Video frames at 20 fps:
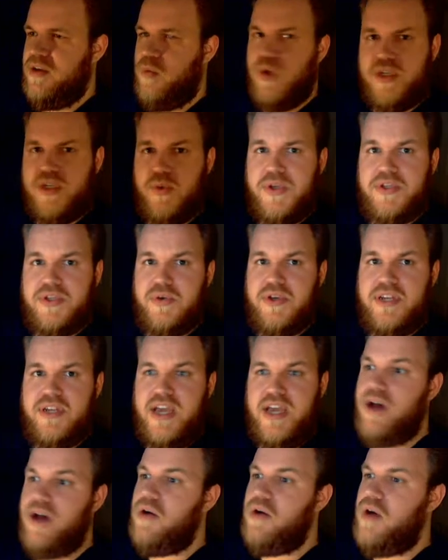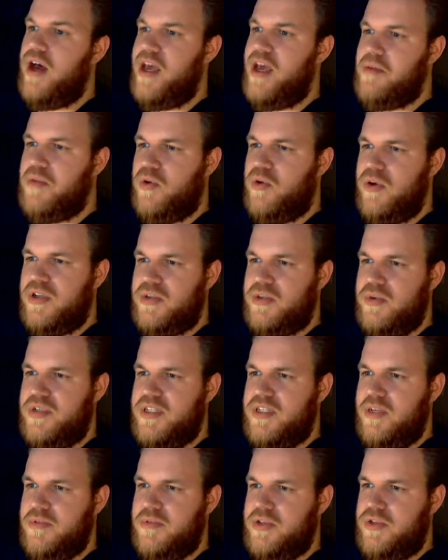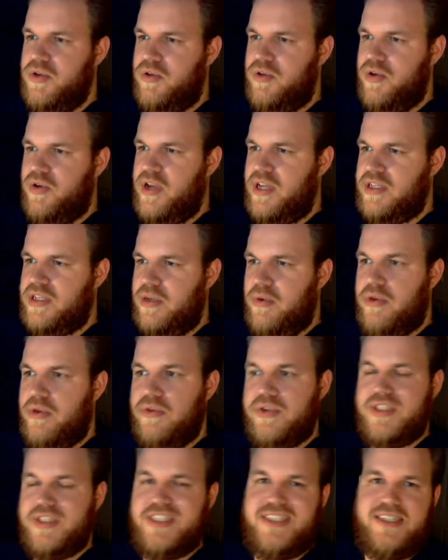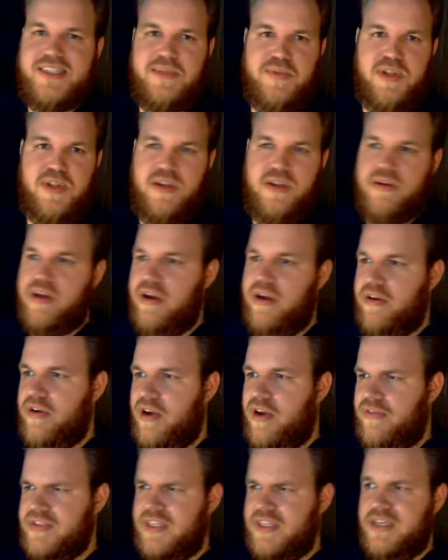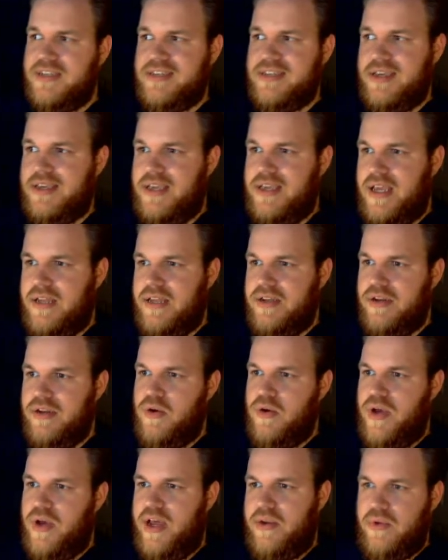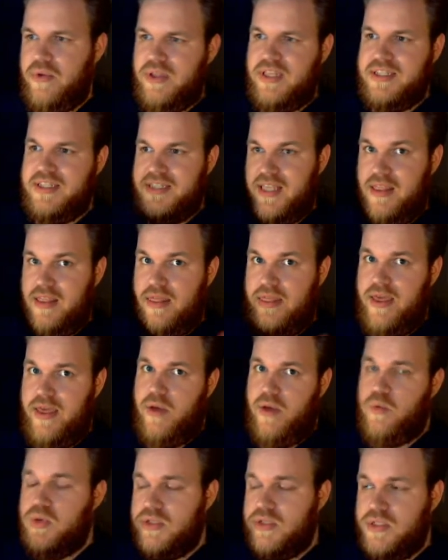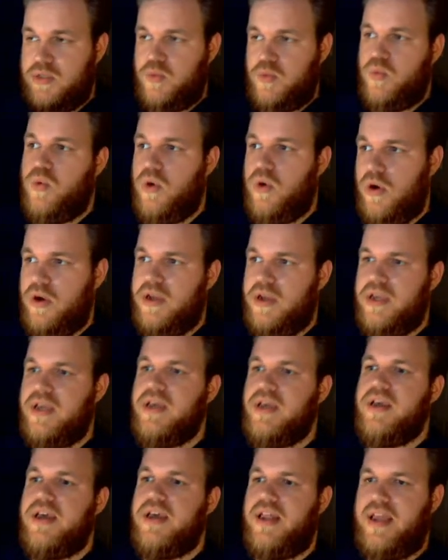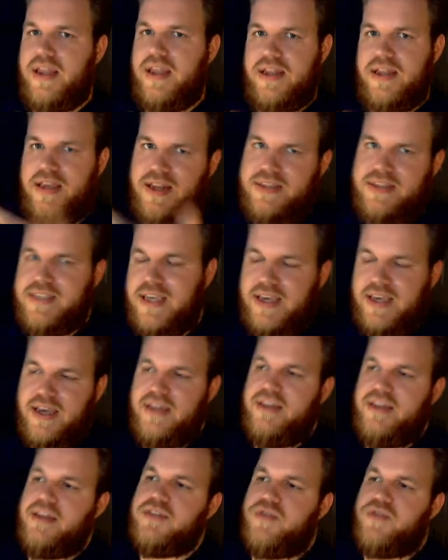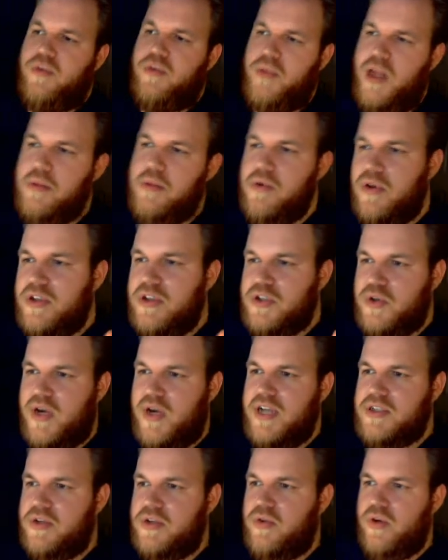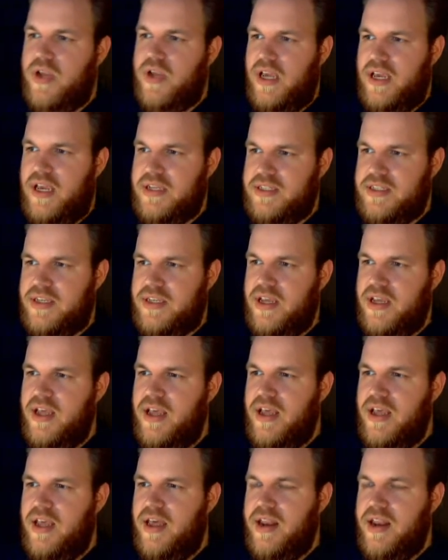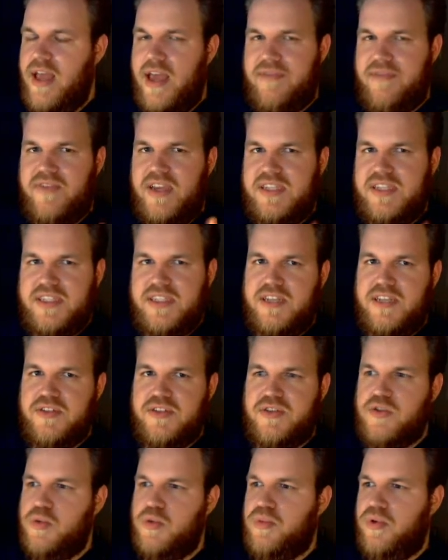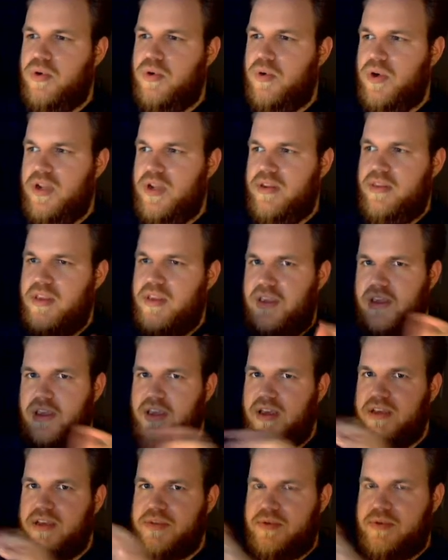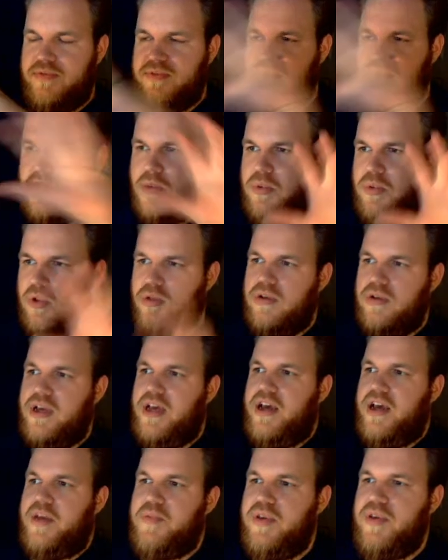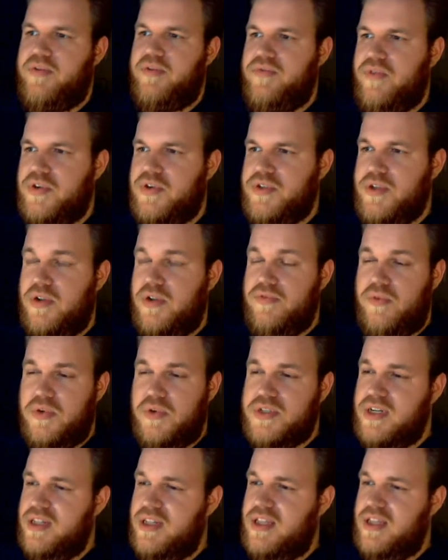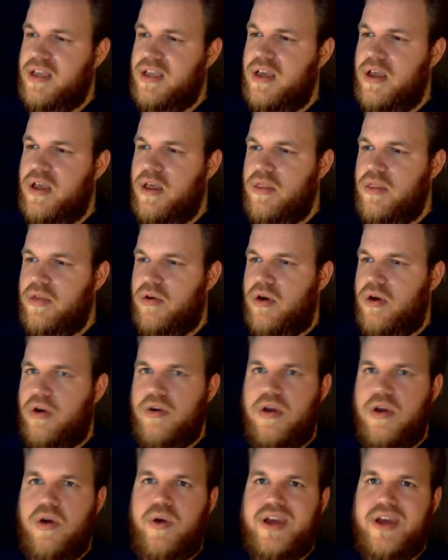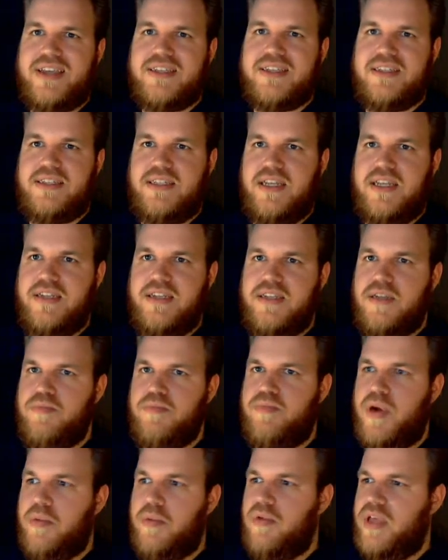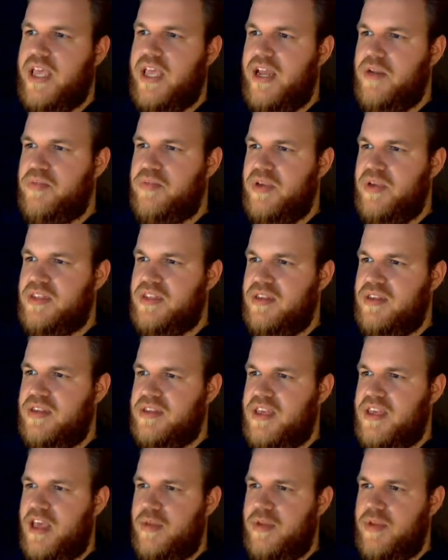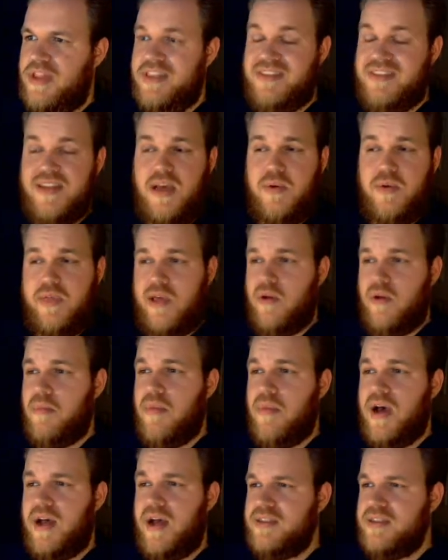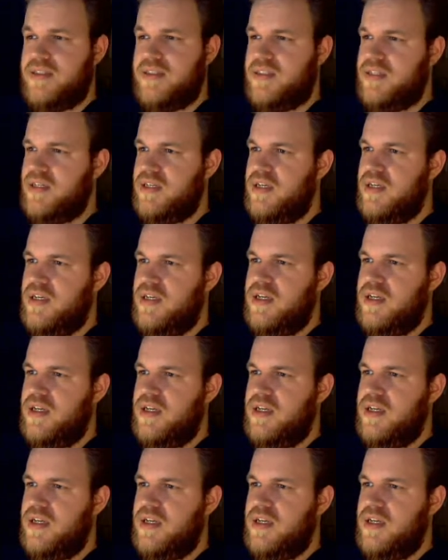What are we doing now? I am going to attempt to create a rather similar aircraft, seeing as I kind of know how to at least get that one to work, and I can kind of take ideas from it. I'm going to try to create an F-18 Super Hornet, the sort of double cockpit version. Unfortunately, there are no extended bubble canopies in this game, at least not without mods.